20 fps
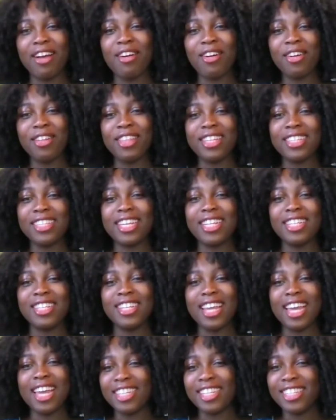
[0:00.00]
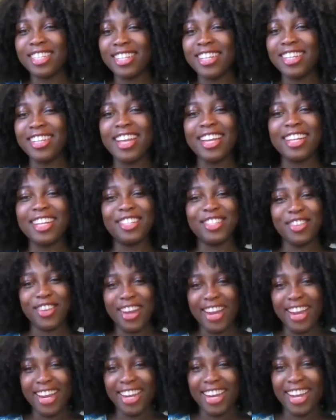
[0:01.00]
all this education and
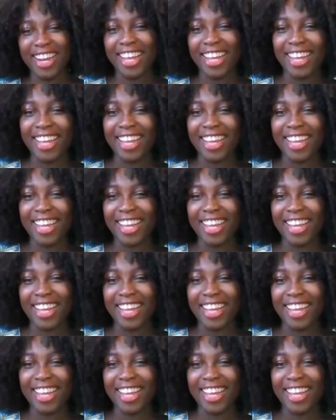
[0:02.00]
training?